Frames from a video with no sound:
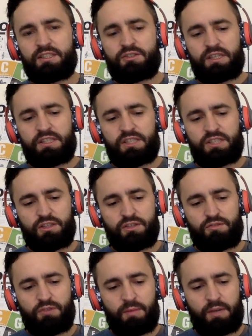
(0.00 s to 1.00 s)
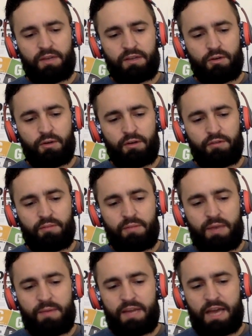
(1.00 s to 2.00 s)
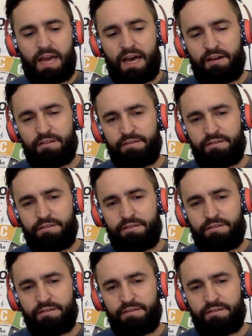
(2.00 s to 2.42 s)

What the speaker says: transition from it, going from maybe an F